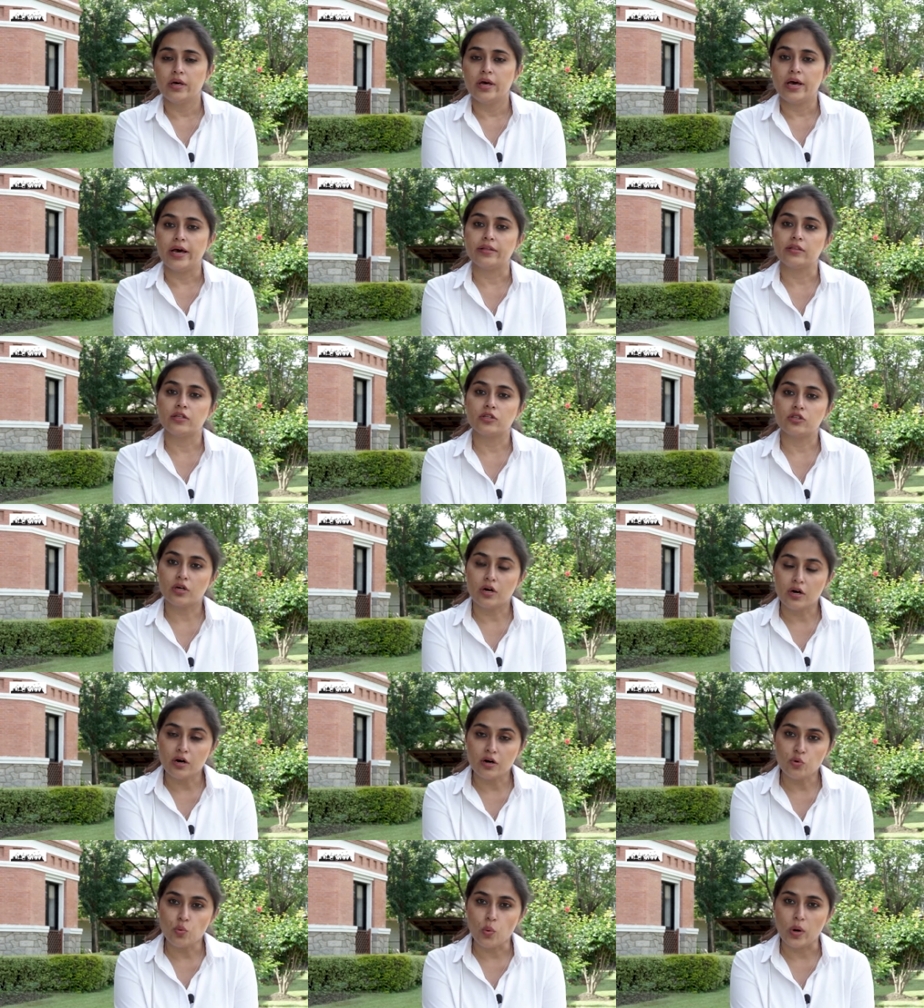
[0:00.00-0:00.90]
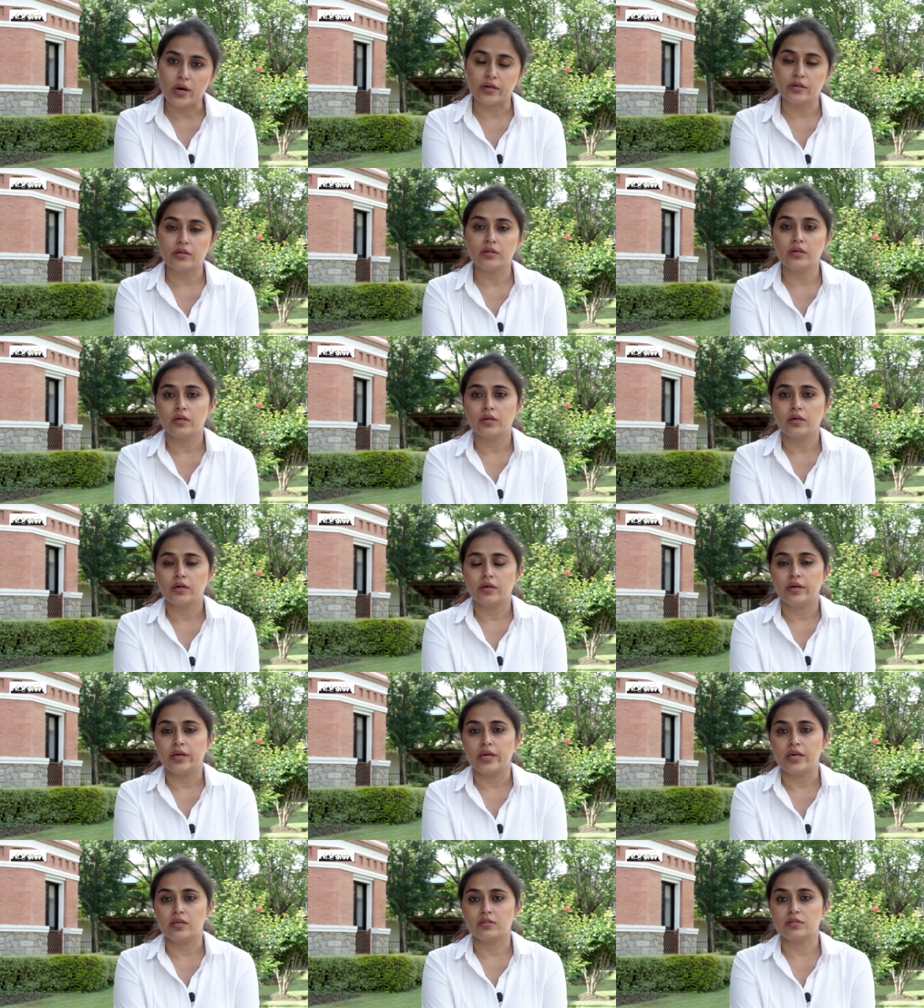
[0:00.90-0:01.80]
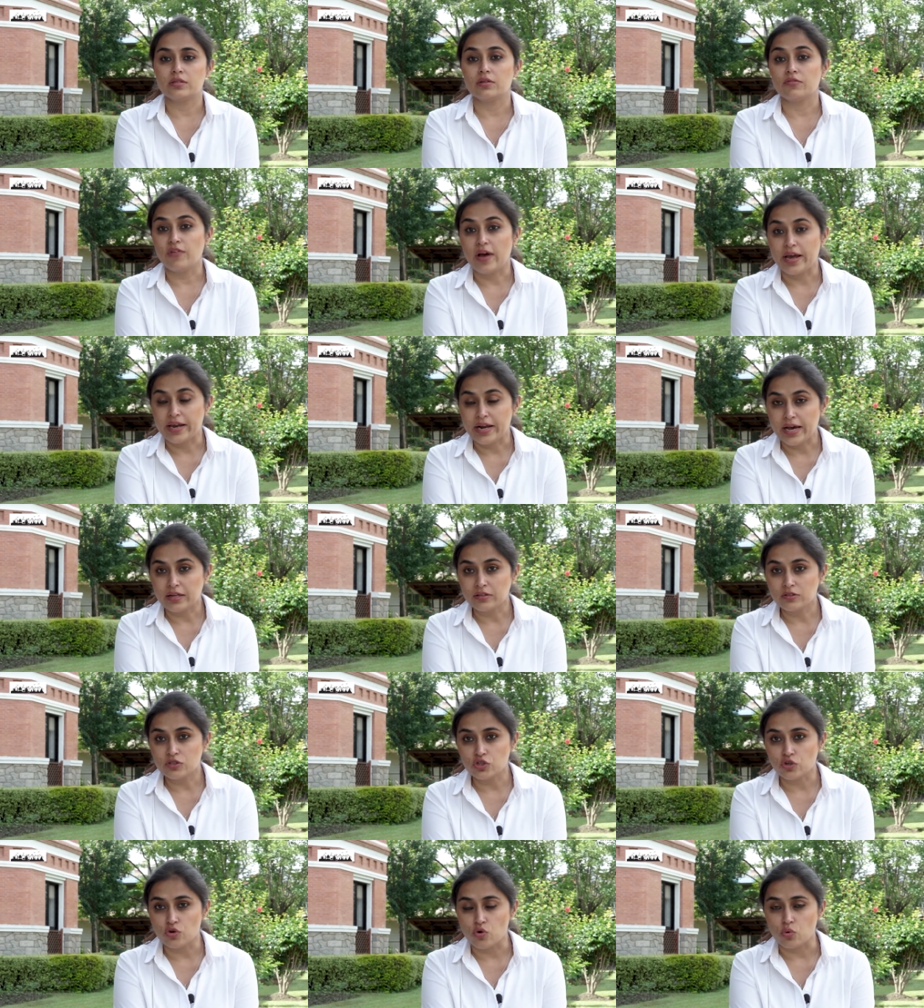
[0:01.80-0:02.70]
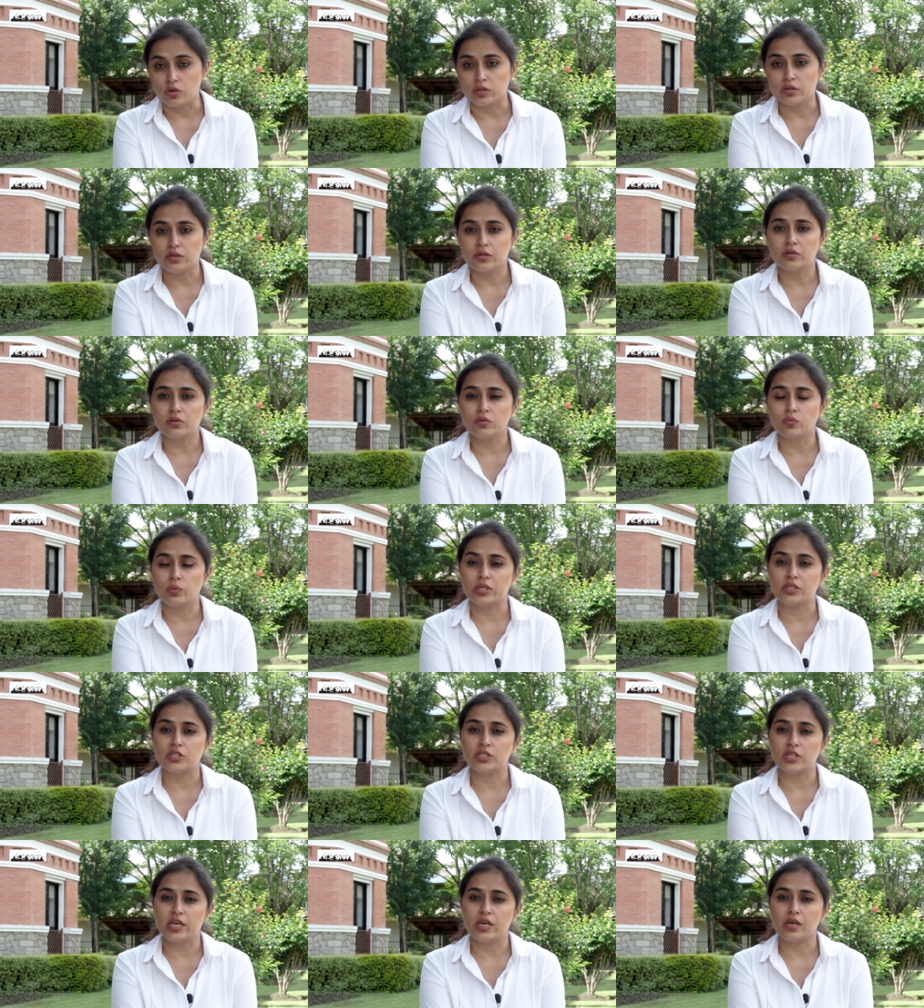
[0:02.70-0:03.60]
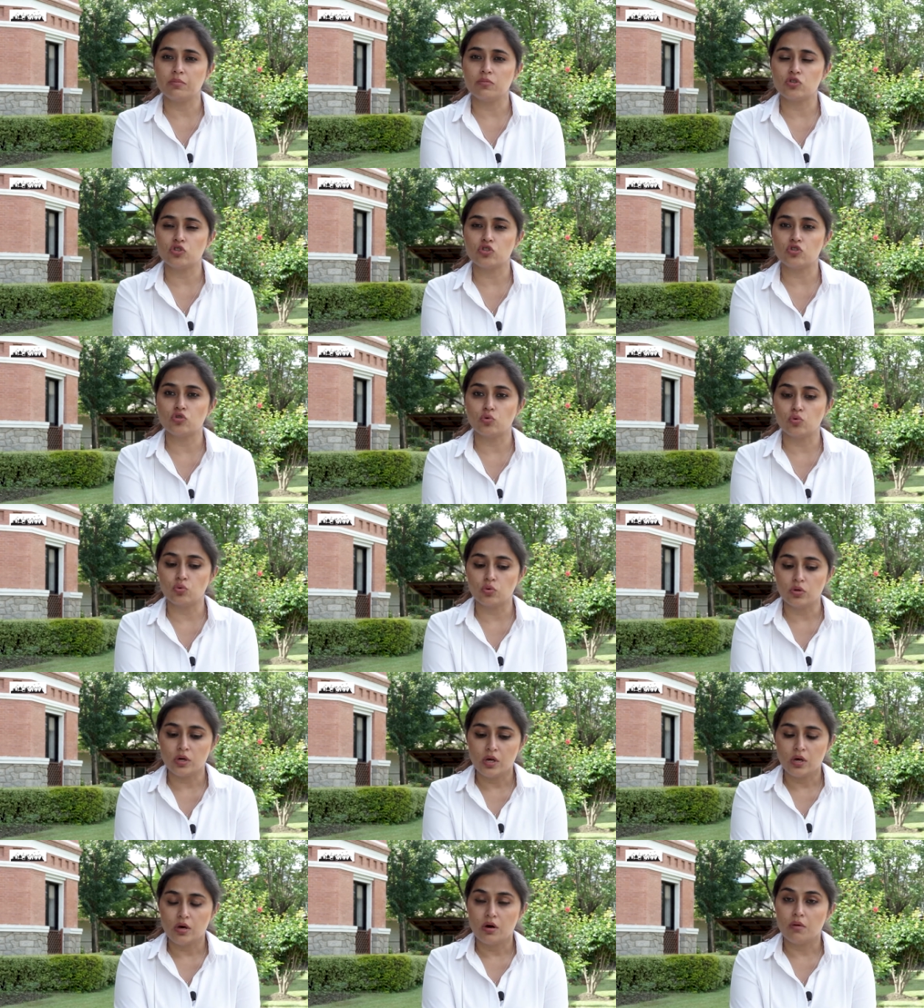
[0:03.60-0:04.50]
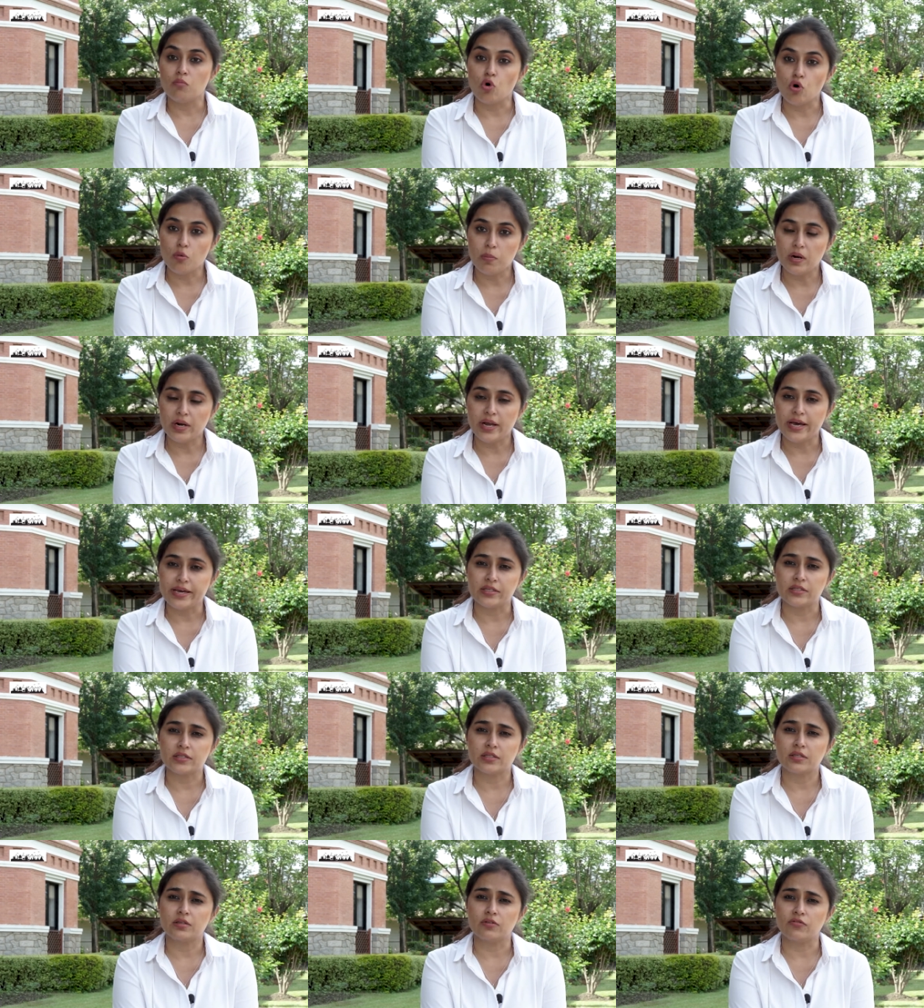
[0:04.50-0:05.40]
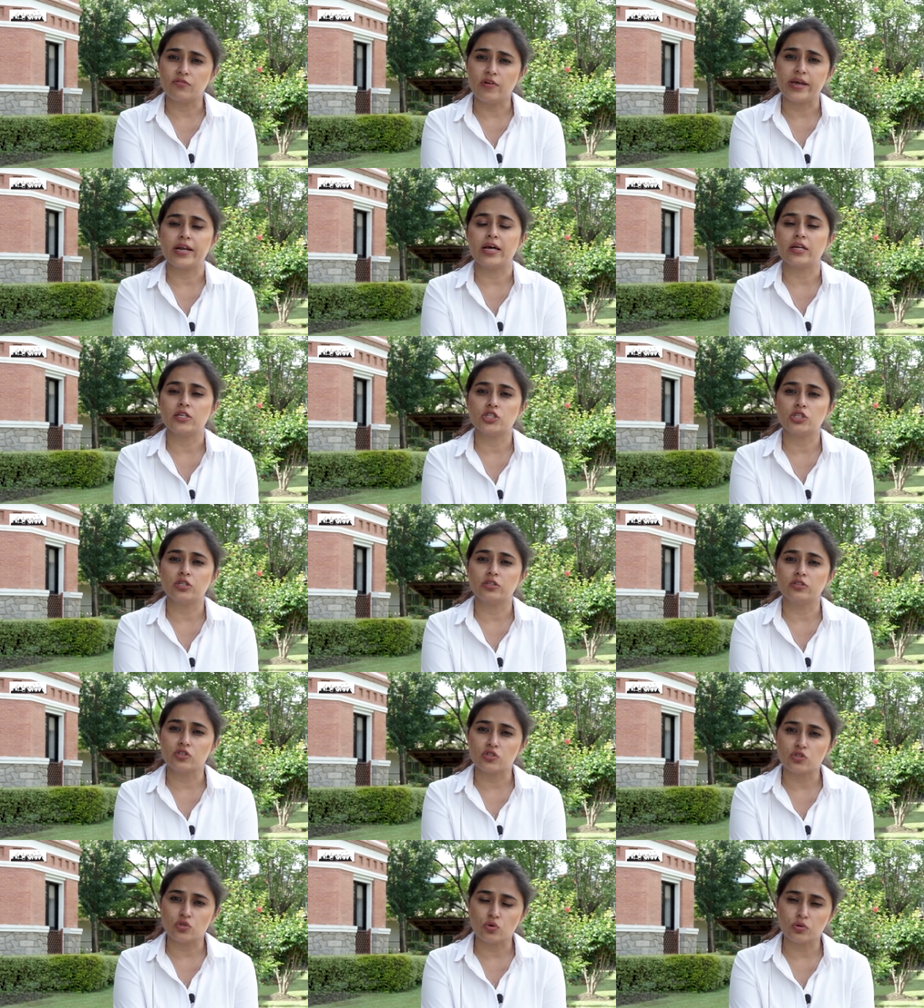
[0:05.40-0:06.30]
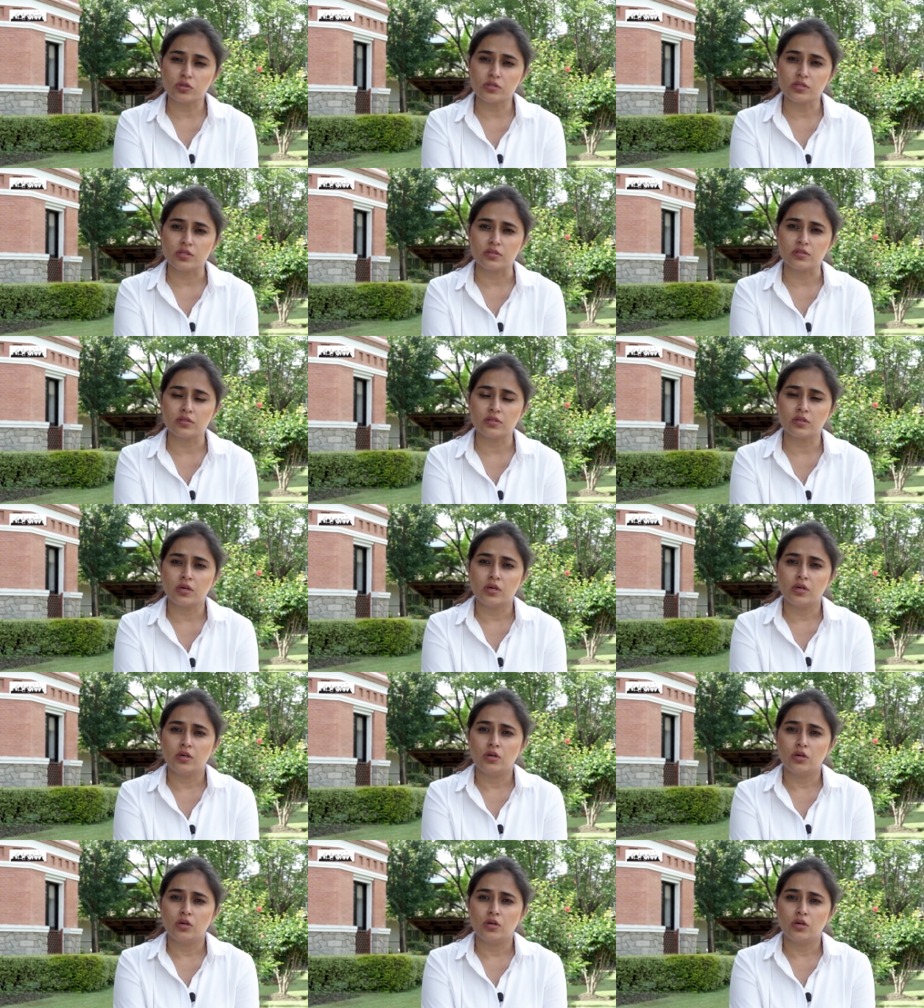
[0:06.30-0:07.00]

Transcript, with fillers: And the third one is the finance goal, which aims to mobilize the financial resources